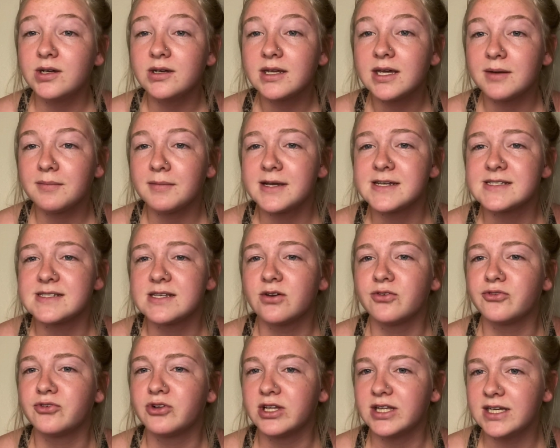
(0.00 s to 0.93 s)
get myself
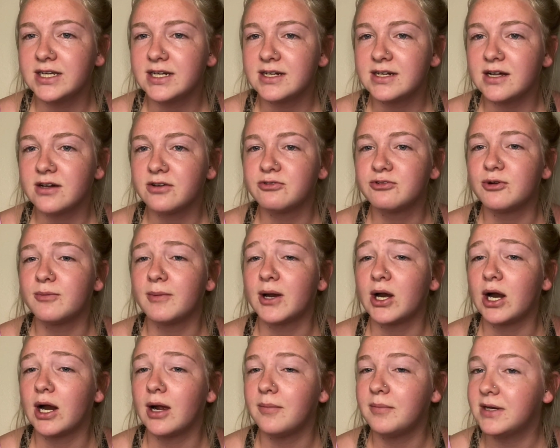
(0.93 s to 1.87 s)
clean enough. No matter
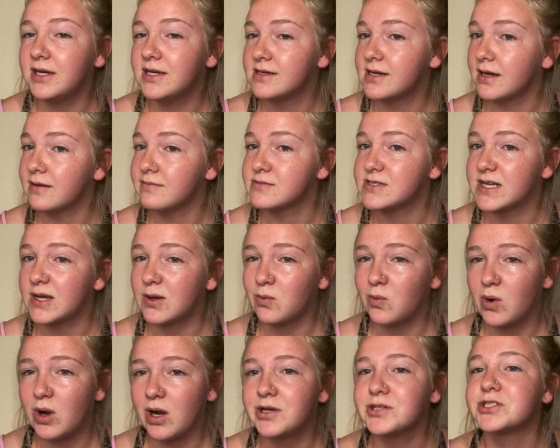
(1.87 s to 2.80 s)
how many times I
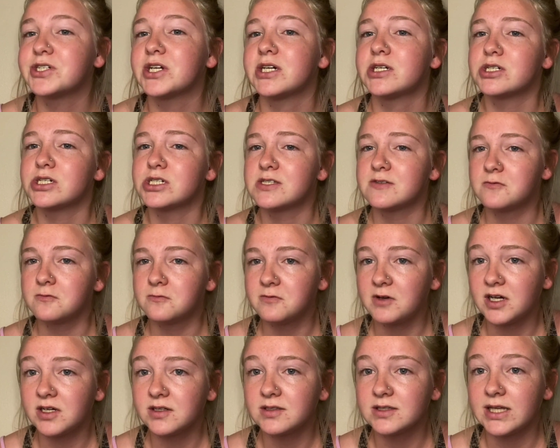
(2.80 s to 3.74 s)
washed, I just
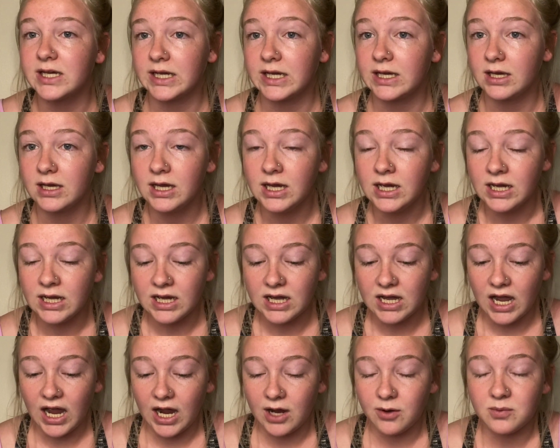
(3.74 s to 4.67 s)
felt like
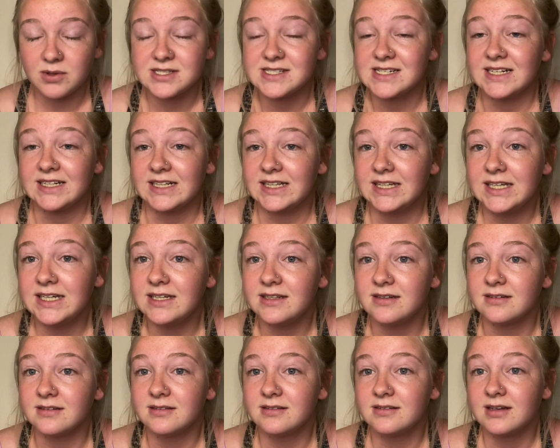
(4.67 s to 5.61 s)
I wasn't clean.
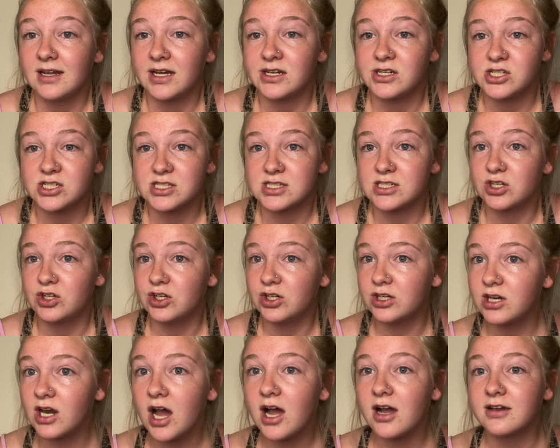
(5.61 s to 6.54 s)
I just could
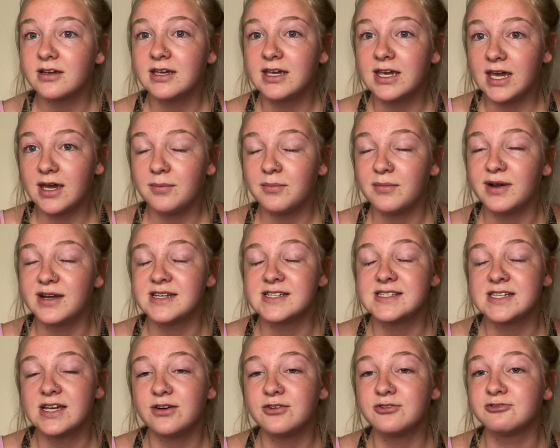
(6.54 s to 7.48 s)
not get
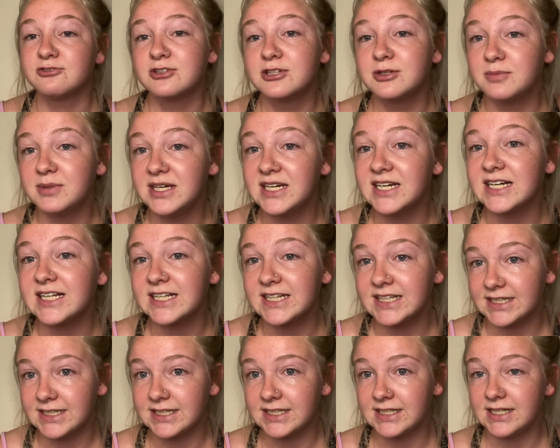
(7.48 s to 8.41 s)
myself to be
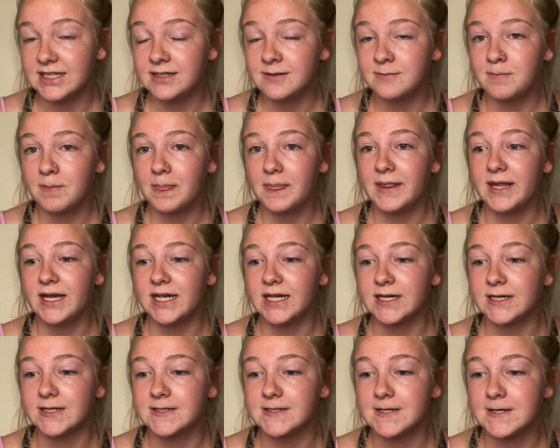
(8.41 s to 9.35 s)
clean.
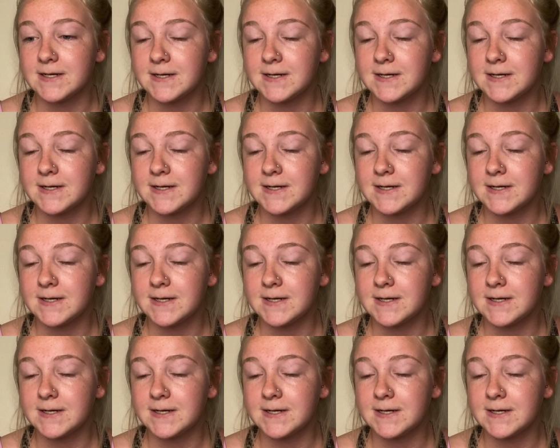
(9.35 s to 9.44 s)
And